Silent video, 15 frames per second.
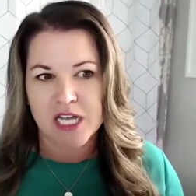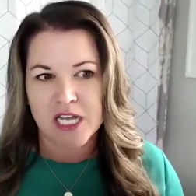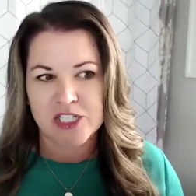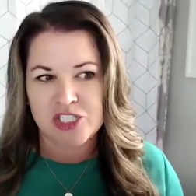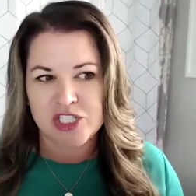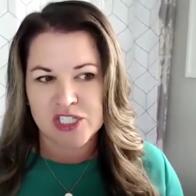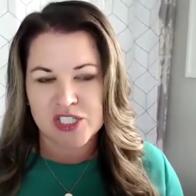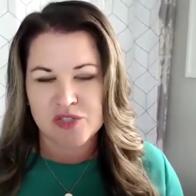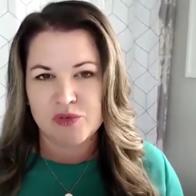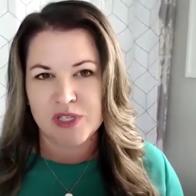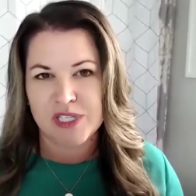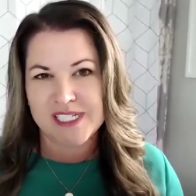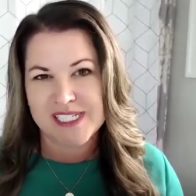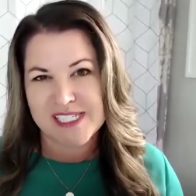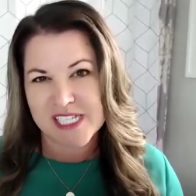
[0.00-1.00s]
just
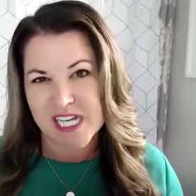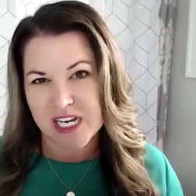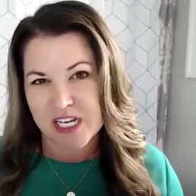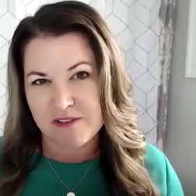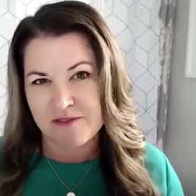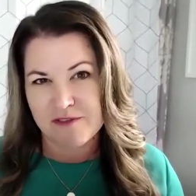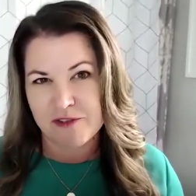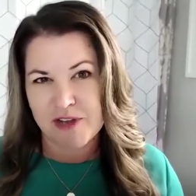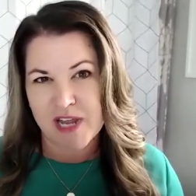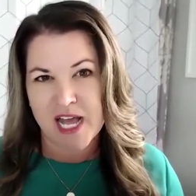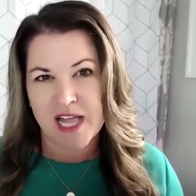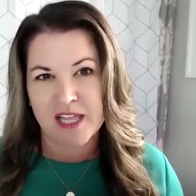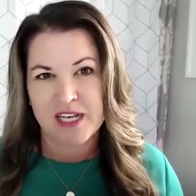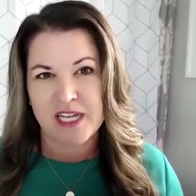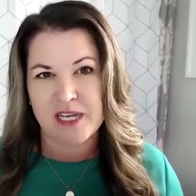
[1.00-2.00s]
really studied
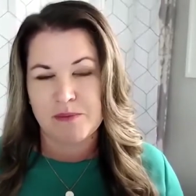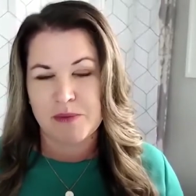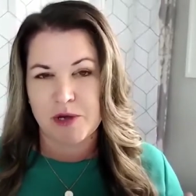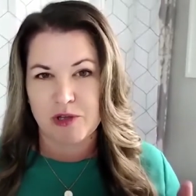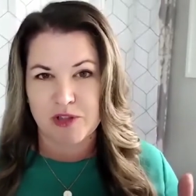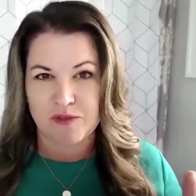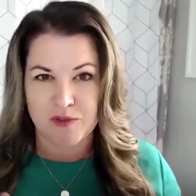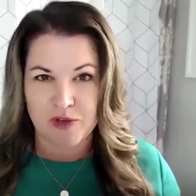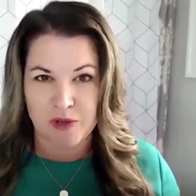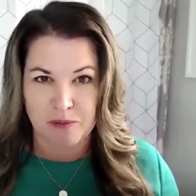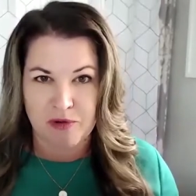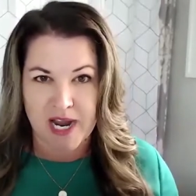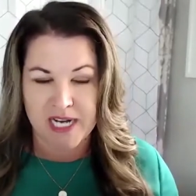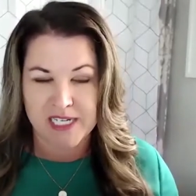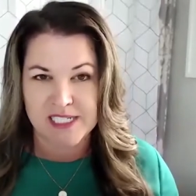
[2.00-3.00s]
frugality, both from
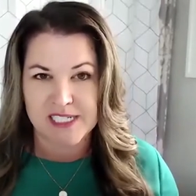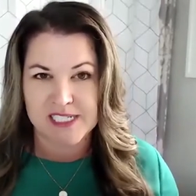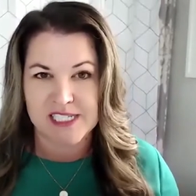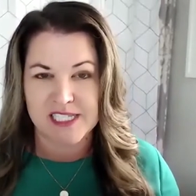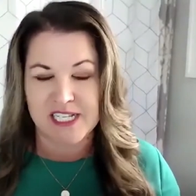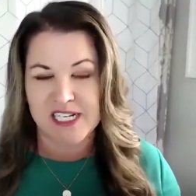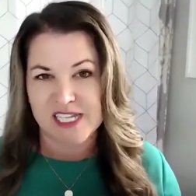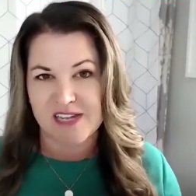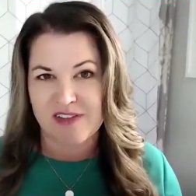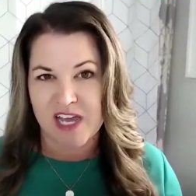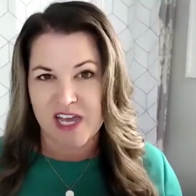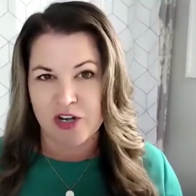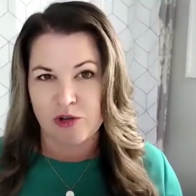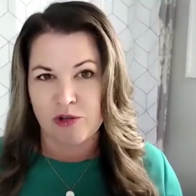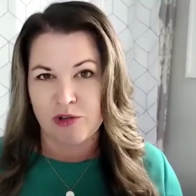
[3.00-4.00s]
practice and then as I've
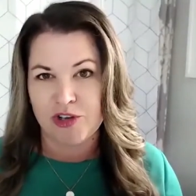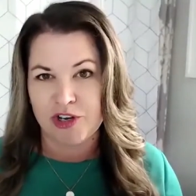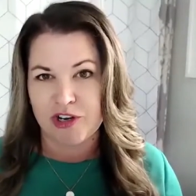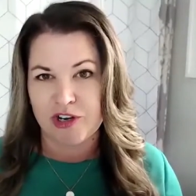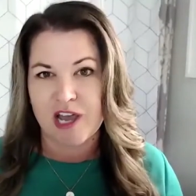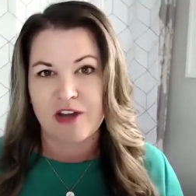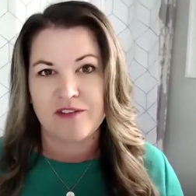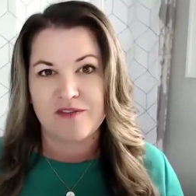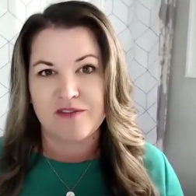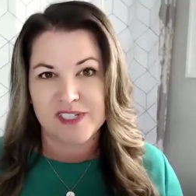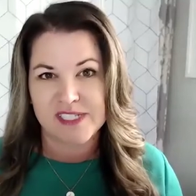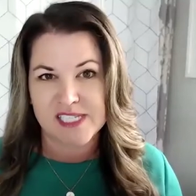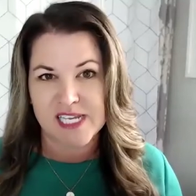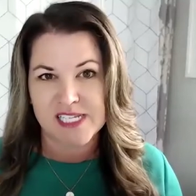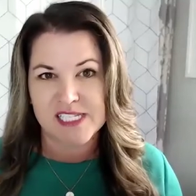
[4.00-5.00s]
gotten older out of
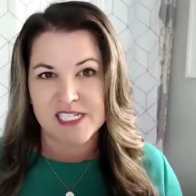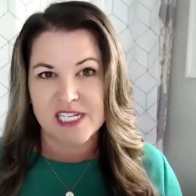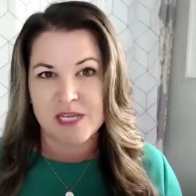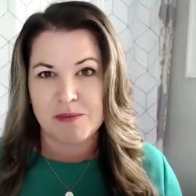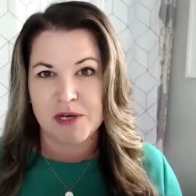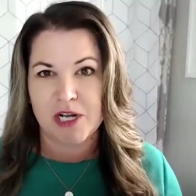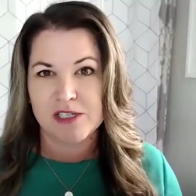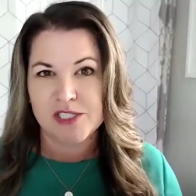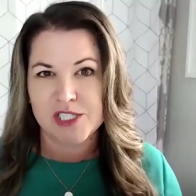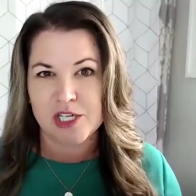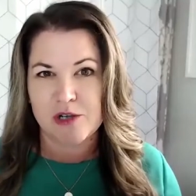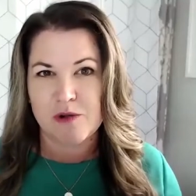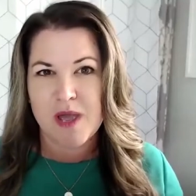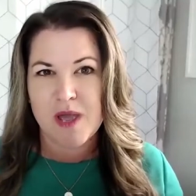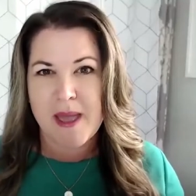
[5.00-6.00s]
necessity, but
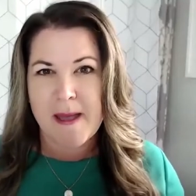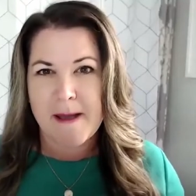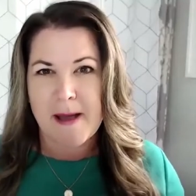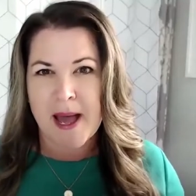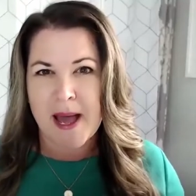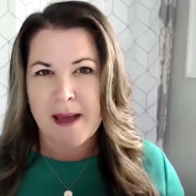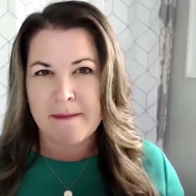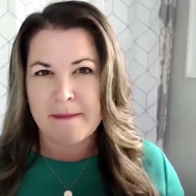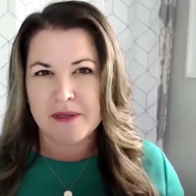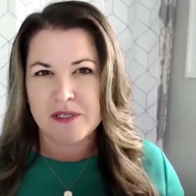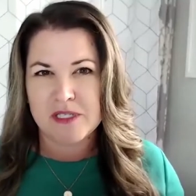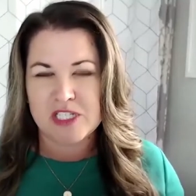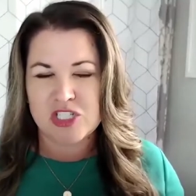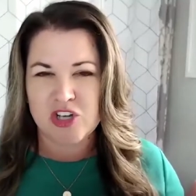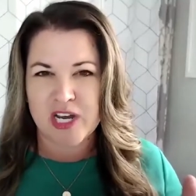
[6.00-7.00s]
also
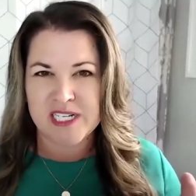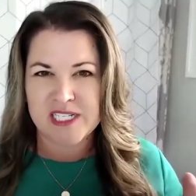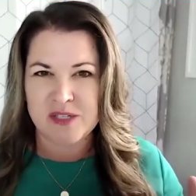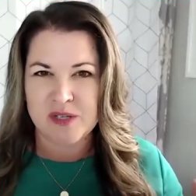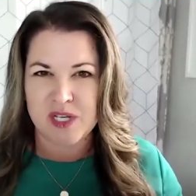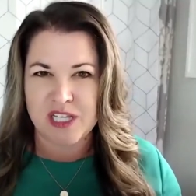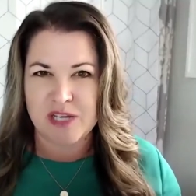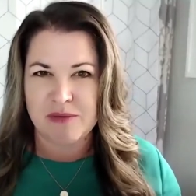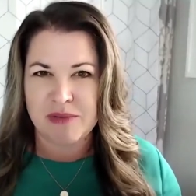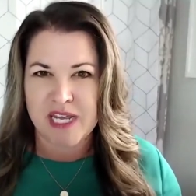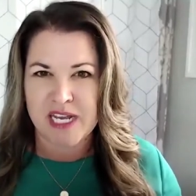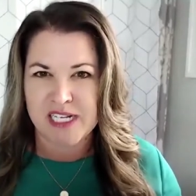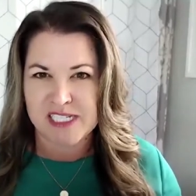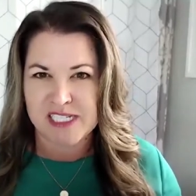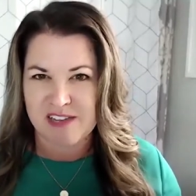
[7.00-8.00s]
trying to
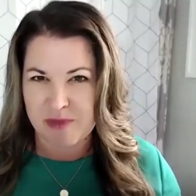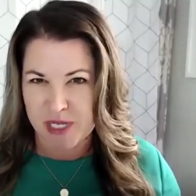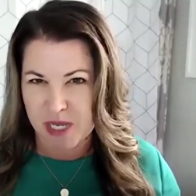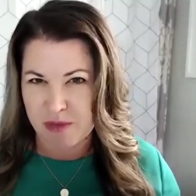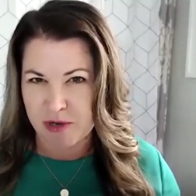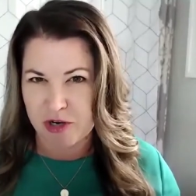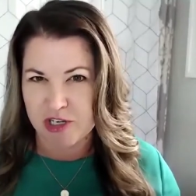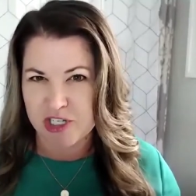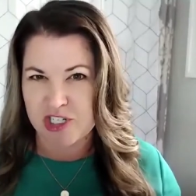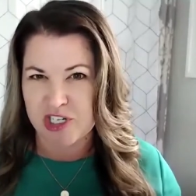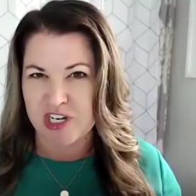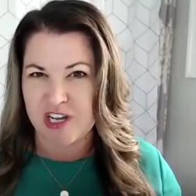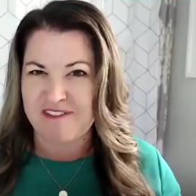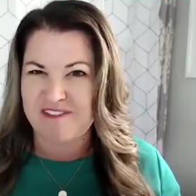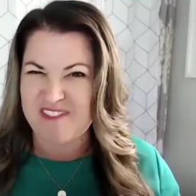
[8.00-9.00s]
eliminate, as I've become a Christian,
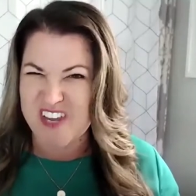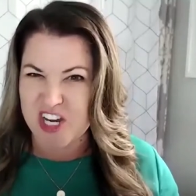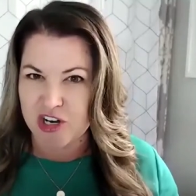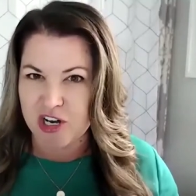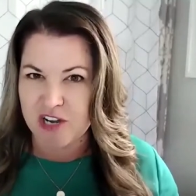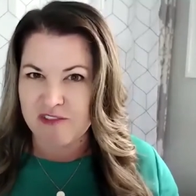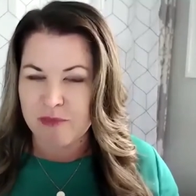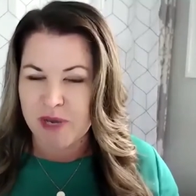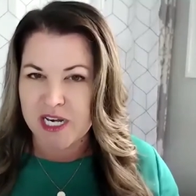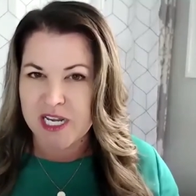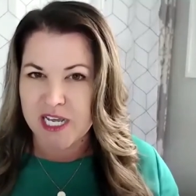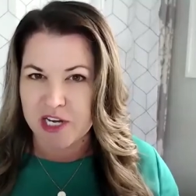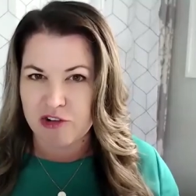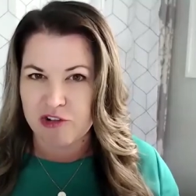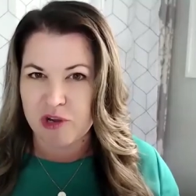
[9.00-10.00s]
a fear of
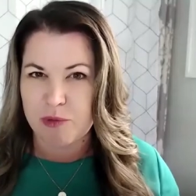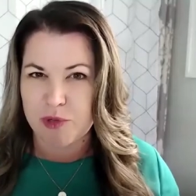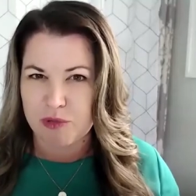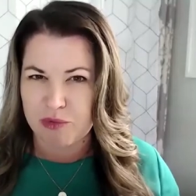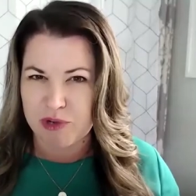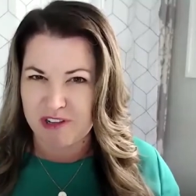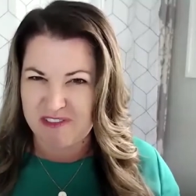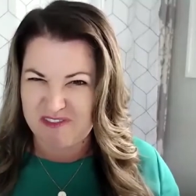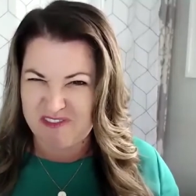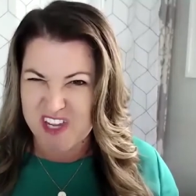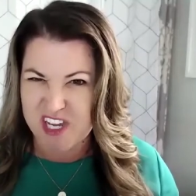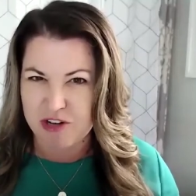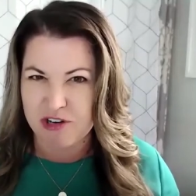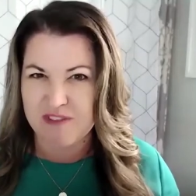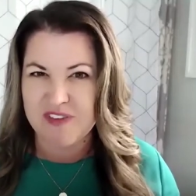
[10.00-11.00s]
money. I grew up with a real
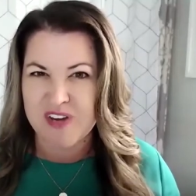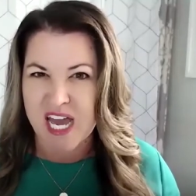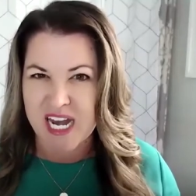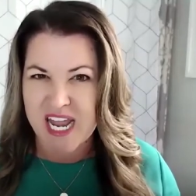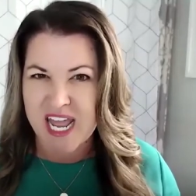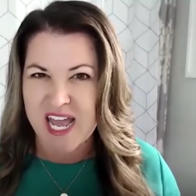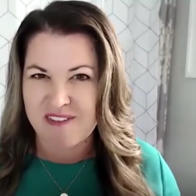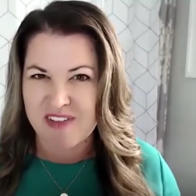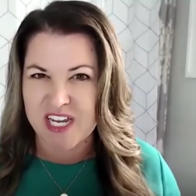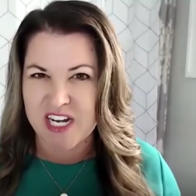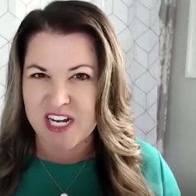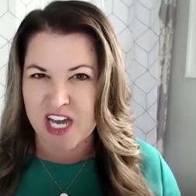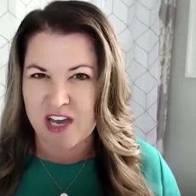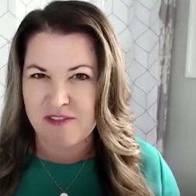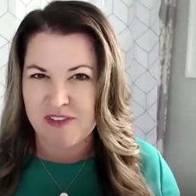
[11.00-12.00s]
fear of not having
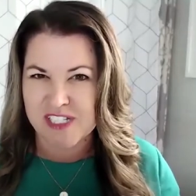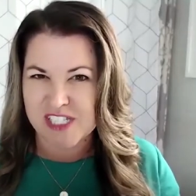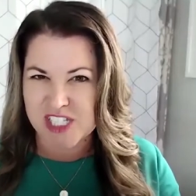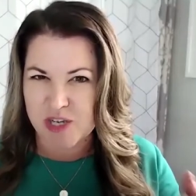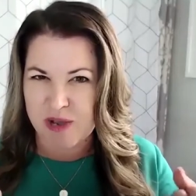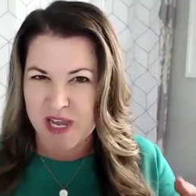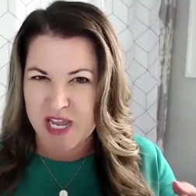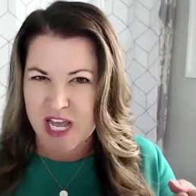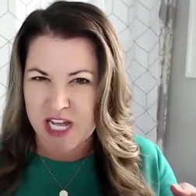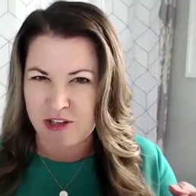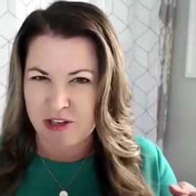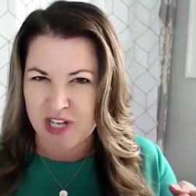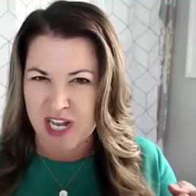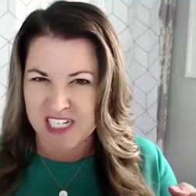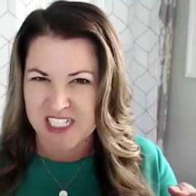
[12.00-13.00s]
enough. And so I
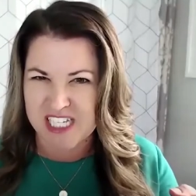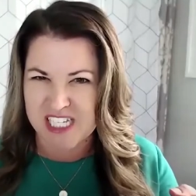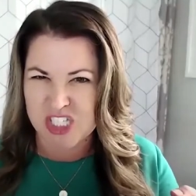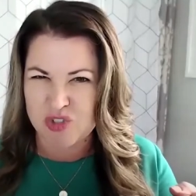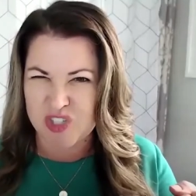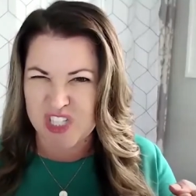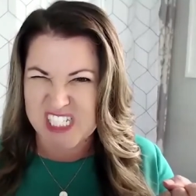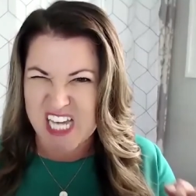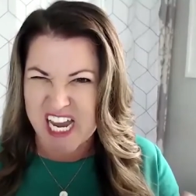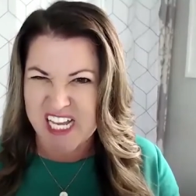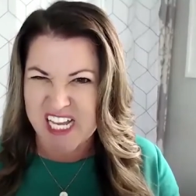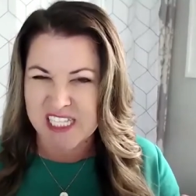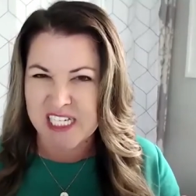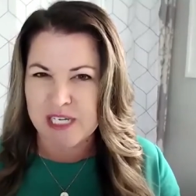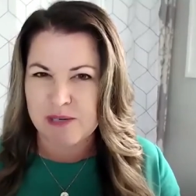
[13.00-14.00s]
held onto things really
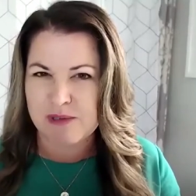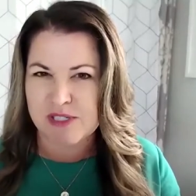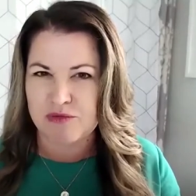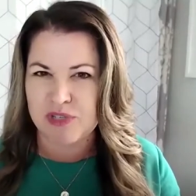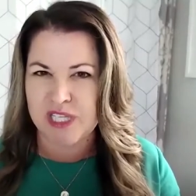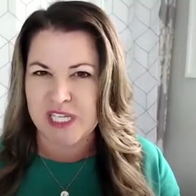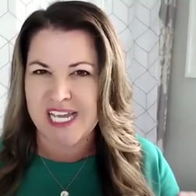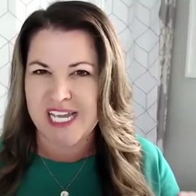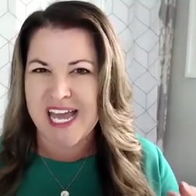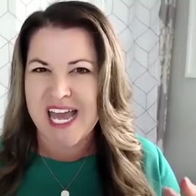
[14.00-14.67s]
tightly. It was a really